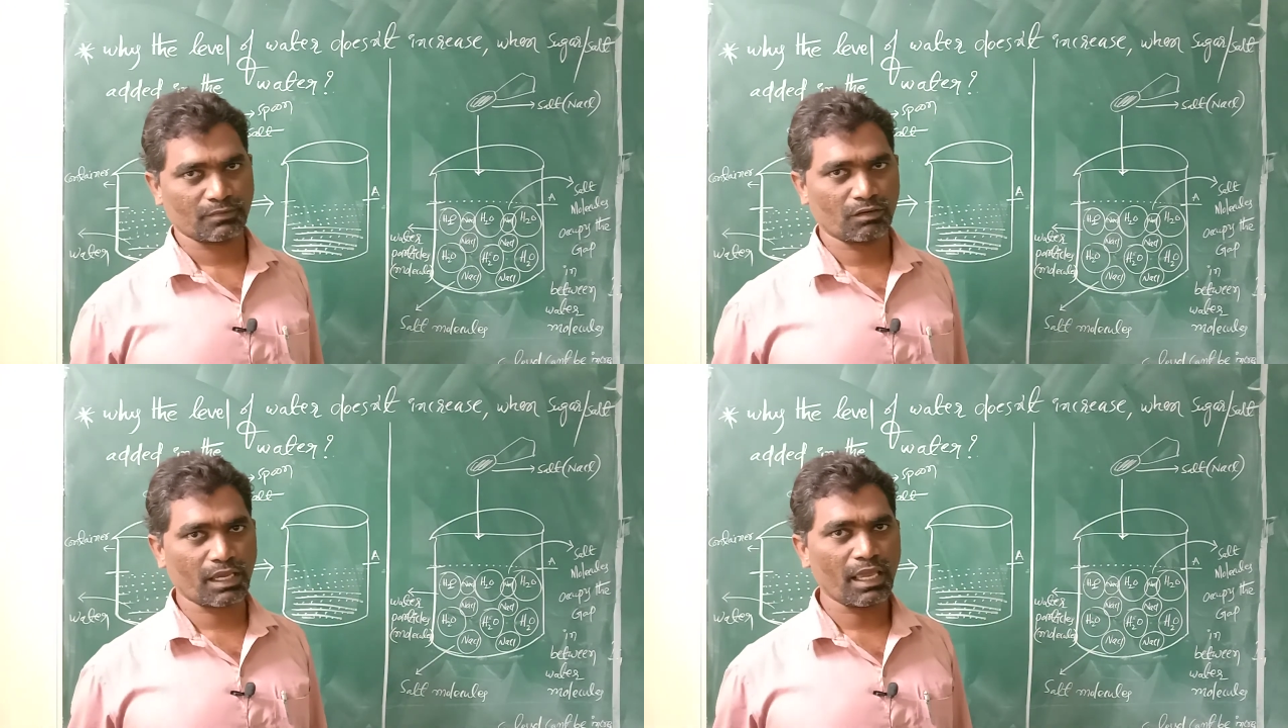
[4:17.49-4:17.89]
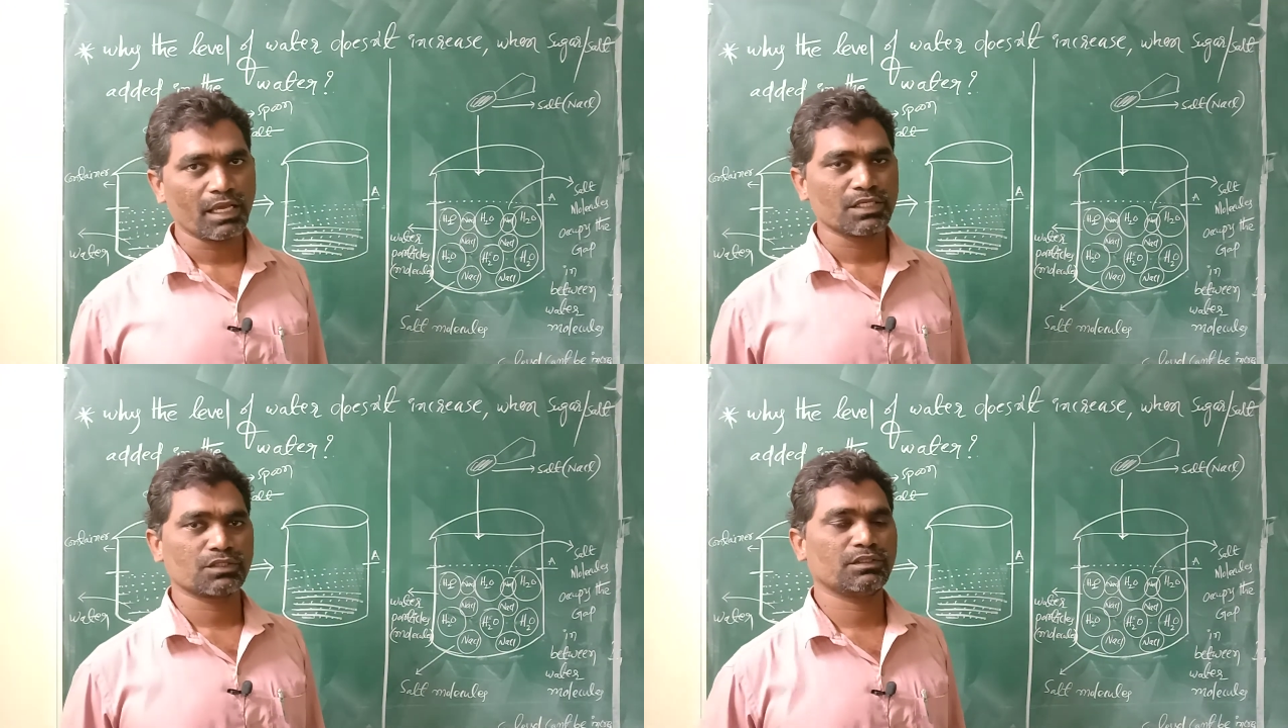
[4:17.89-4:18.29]

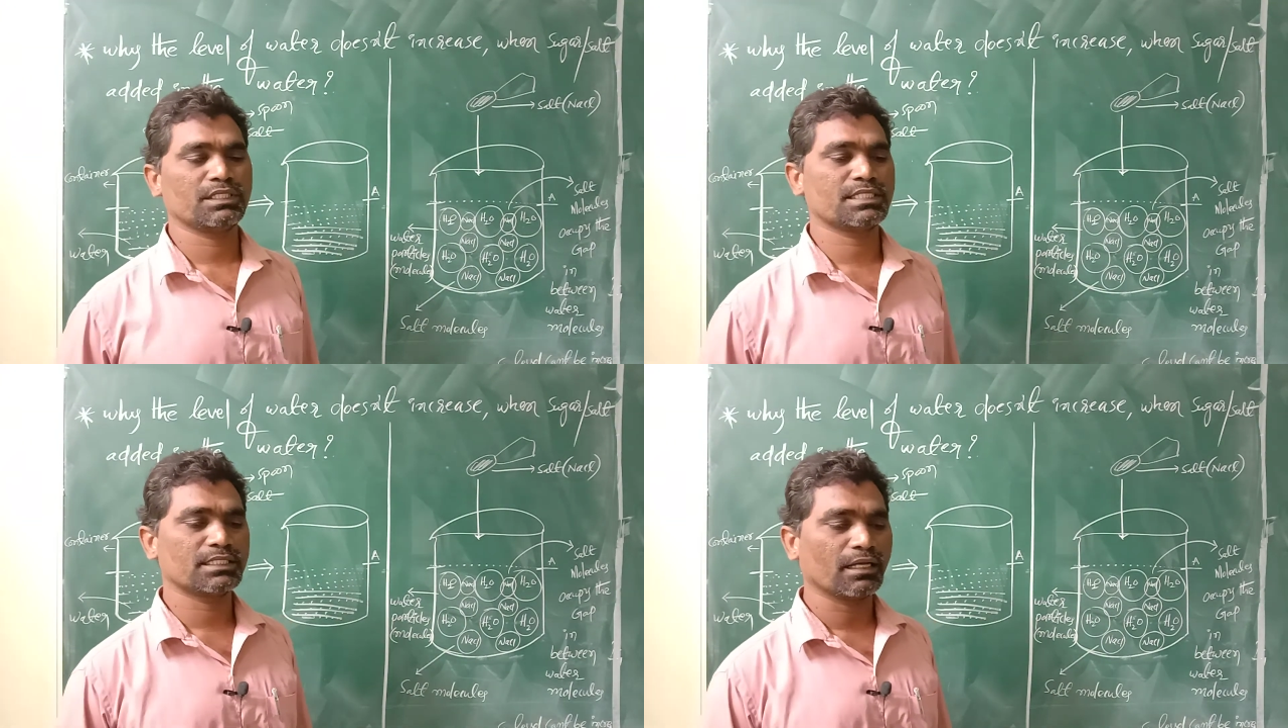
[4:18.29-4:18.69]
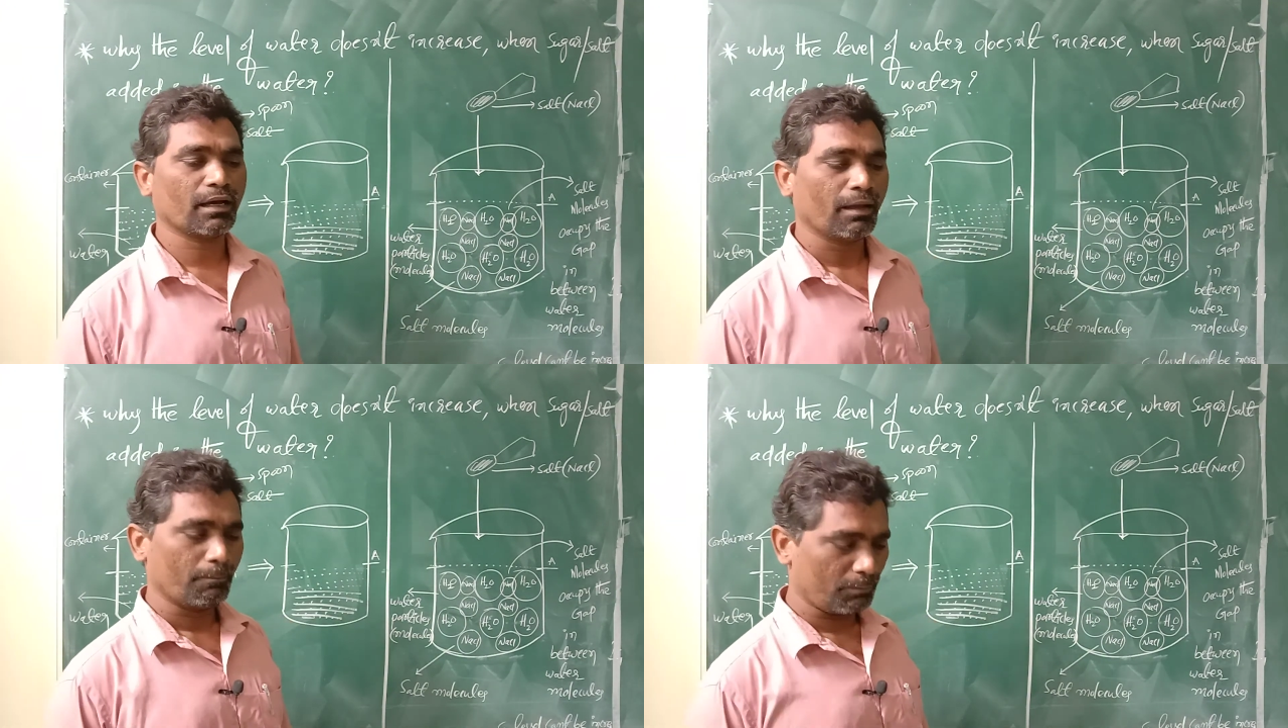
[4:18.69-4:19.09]
Okay, so this is
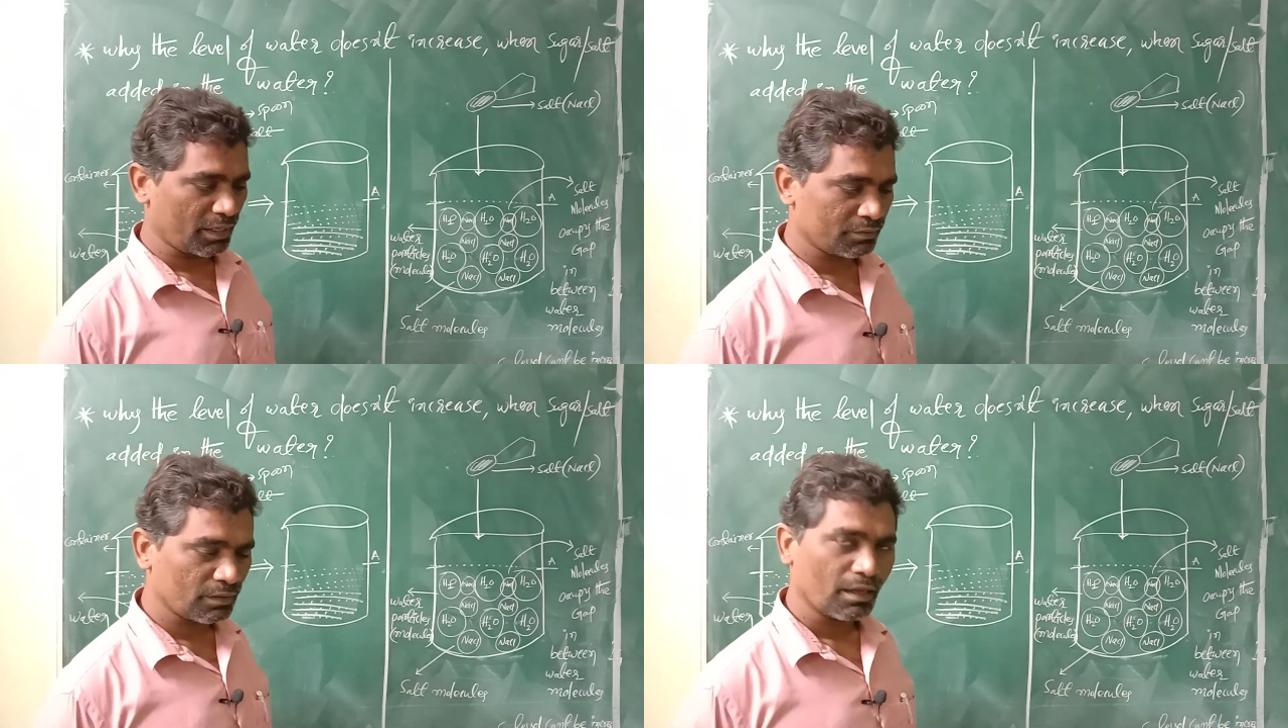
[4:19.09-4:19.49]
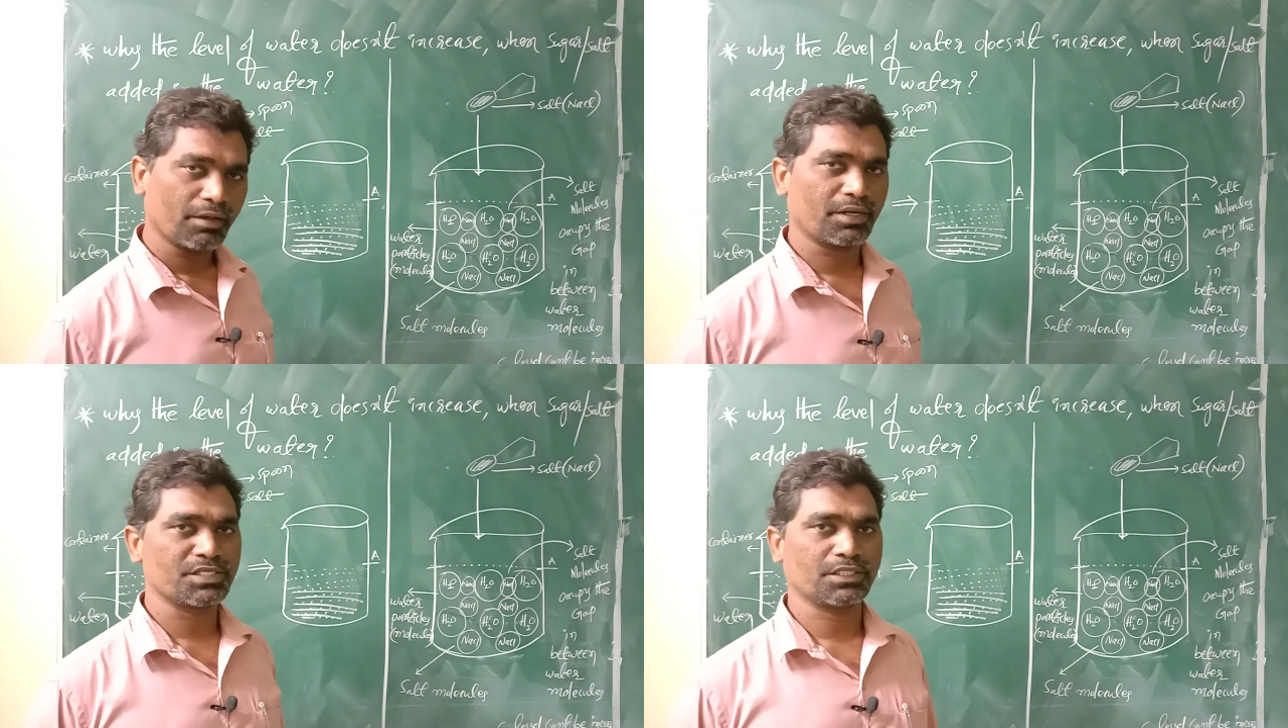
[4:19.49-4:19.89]
the
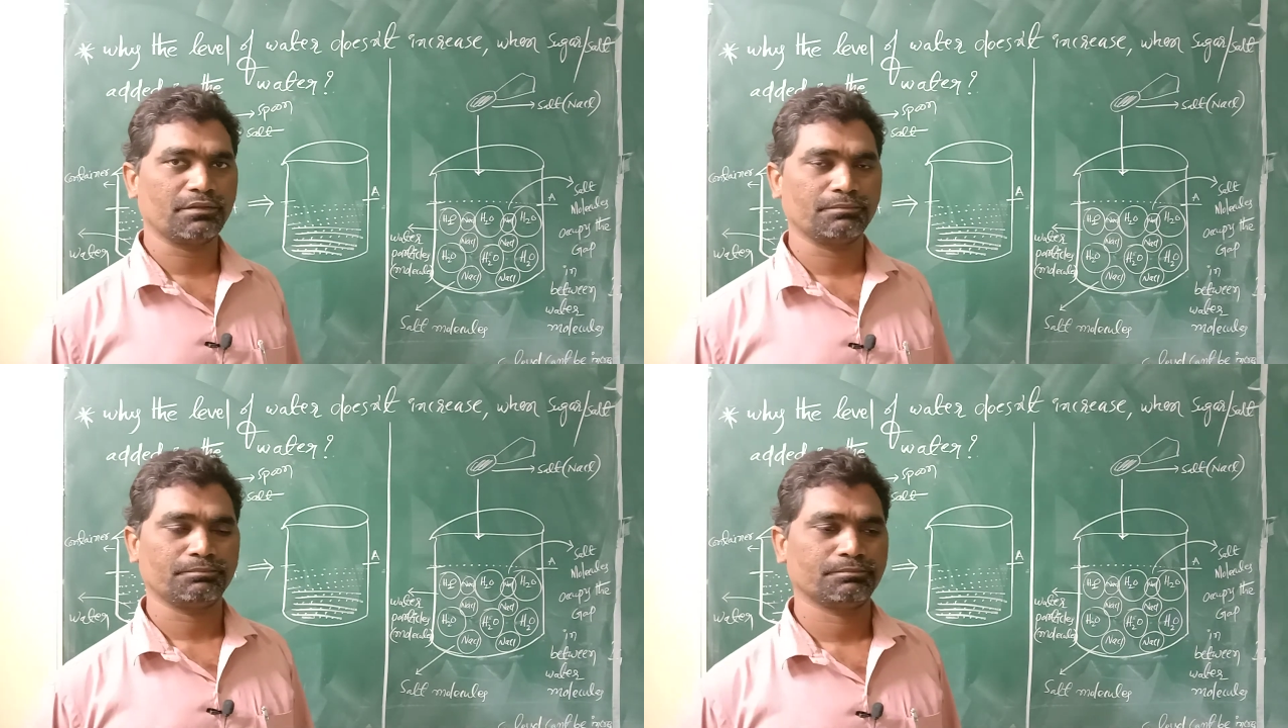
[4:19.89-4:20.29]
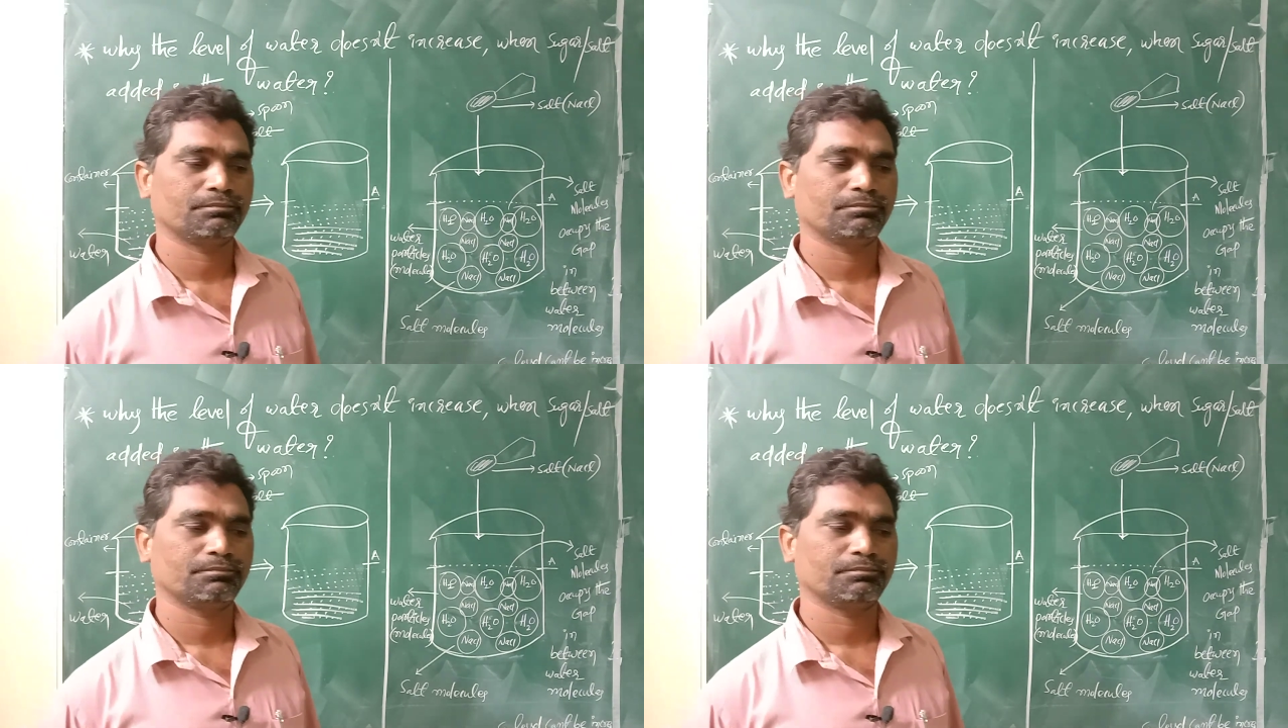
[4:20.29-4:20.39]
main reason.